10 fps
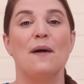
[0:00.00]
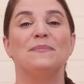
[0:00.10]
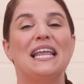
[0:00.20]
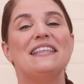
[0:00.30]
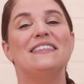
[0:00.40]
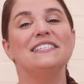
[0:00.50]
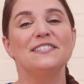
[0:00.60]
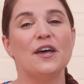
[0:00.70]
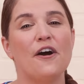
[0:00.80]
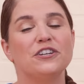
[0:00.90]
Play
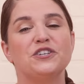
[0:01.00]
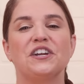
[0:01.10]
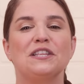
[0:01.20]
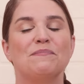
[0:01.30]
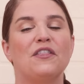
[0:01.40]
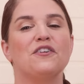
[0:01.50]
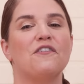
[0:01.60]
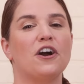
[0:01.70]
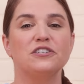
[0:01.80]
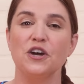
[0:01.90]
this song during the month
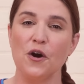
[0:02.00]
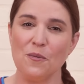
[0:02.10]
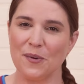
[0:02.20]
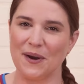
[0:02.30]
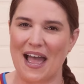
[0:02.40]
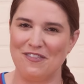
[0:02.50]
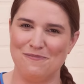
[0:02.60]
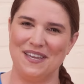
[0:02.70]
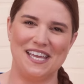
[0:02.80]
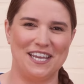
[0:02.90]
of October at the
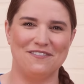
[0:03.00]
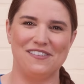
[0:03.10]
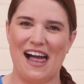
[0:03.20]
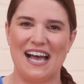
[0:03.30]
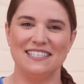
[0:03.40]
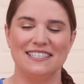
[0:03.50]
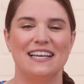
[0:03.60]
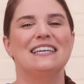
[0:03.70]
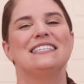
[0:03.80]
beginning of class